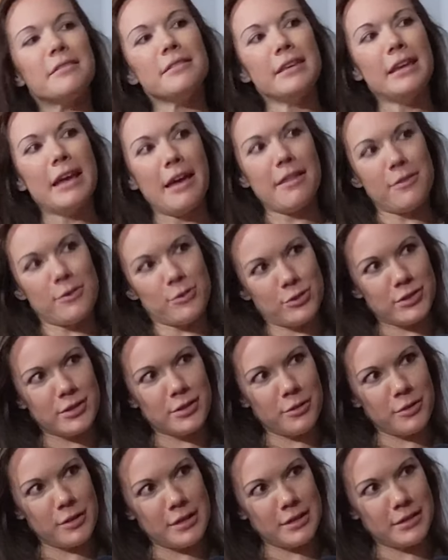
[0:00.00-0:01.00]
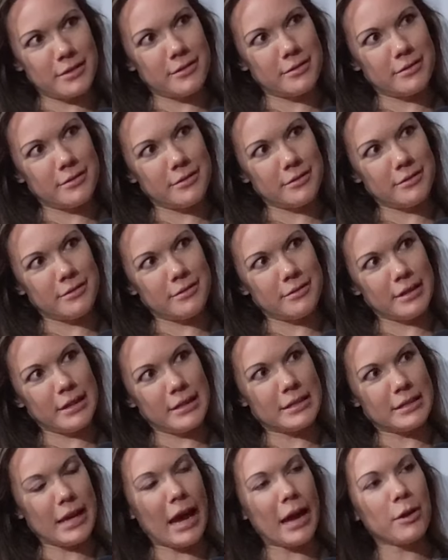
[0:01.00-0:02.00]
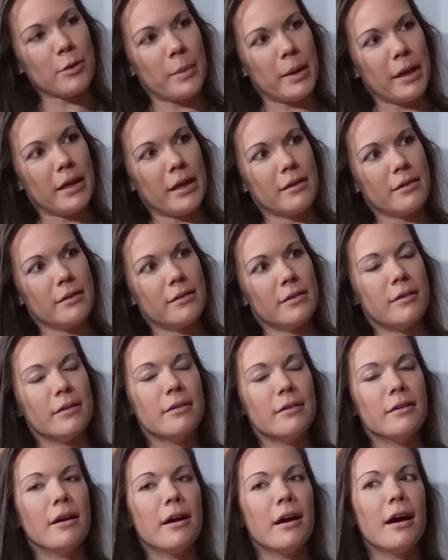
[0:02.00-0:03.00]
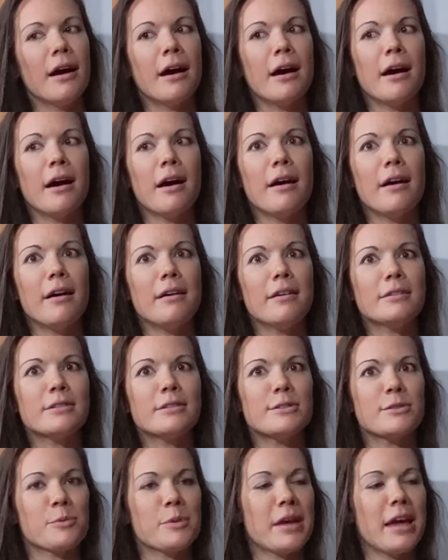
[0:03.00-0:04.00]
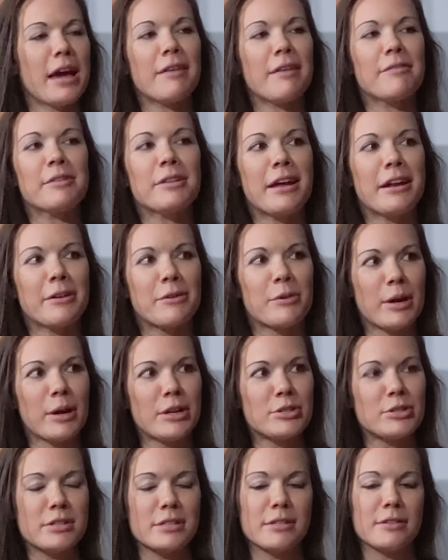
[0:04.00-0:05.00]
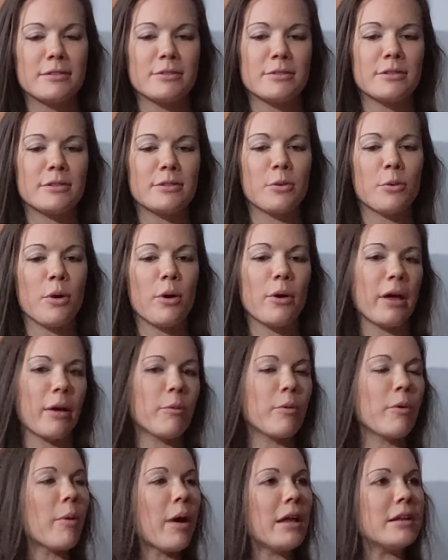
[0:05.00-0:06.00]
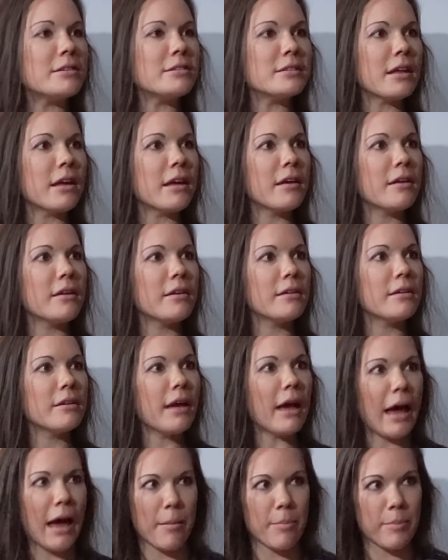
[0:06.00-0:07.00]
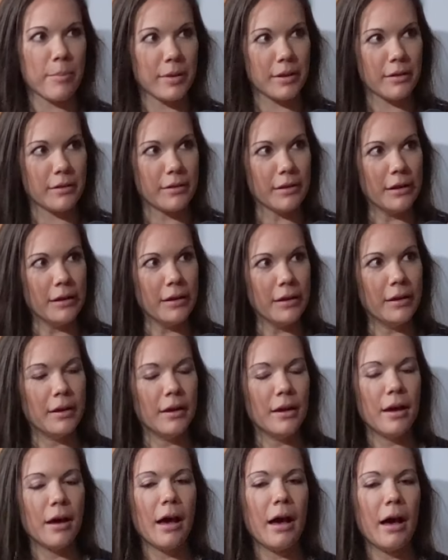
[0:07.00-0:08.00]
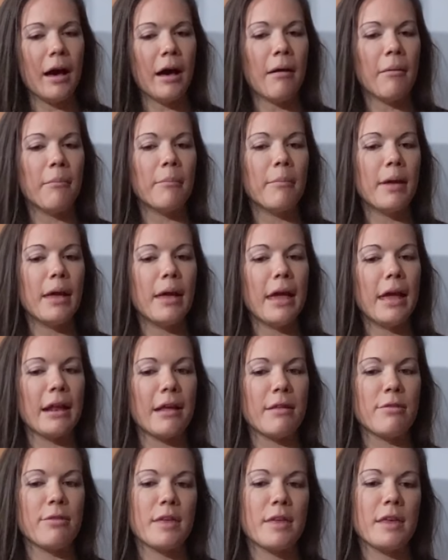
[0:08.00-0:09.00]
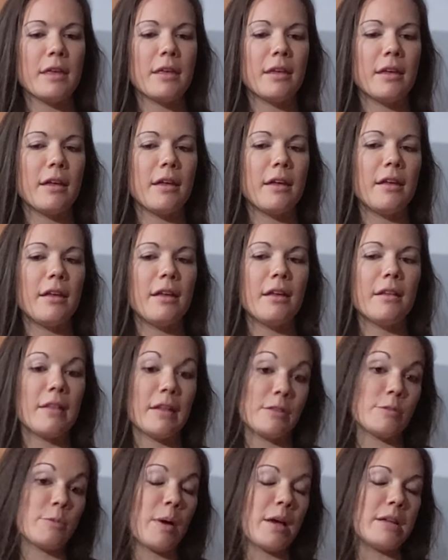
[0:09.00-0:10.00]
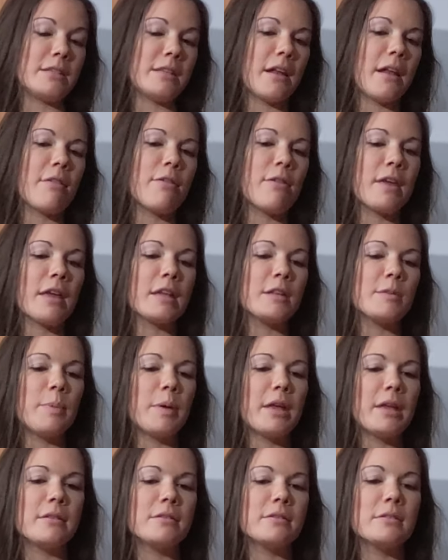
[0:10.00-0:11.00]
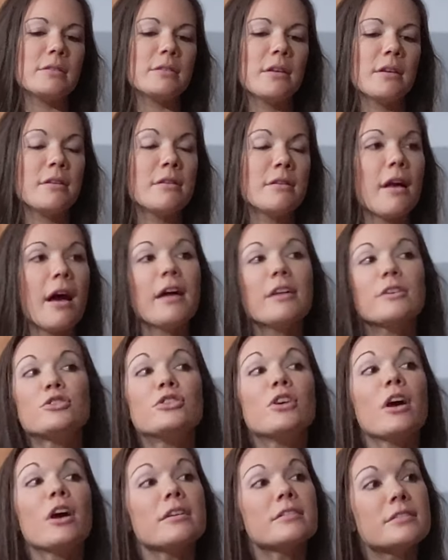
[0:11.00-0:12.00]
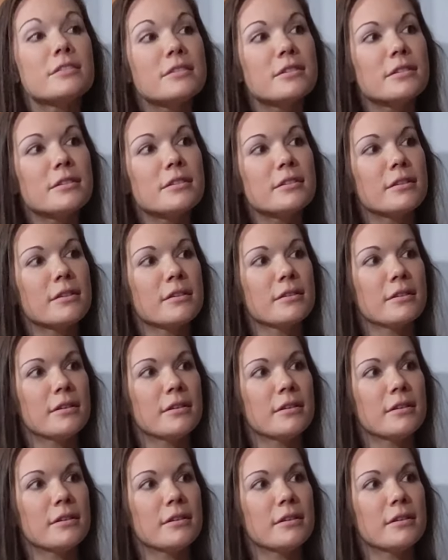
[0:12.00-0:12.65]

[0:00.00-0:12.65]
yet there's still this entitlement. So we have a lot of questions as to, okay, well, why does that happen? And I think that's why I said, I think it depends not just